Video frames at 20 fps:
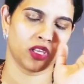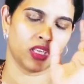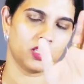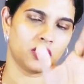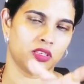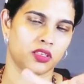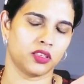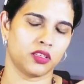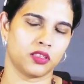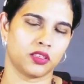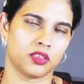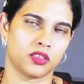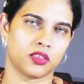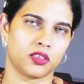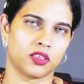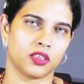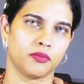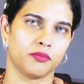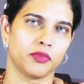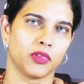Eastern
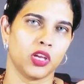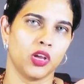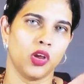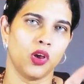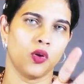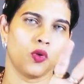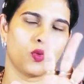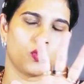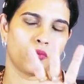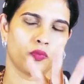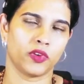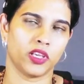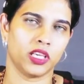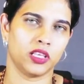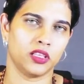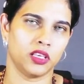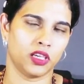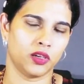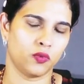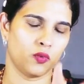system or
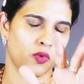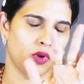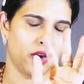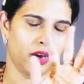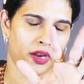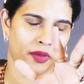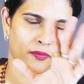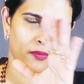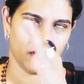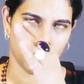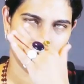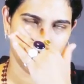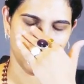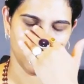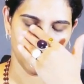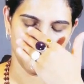Vedic, whatever,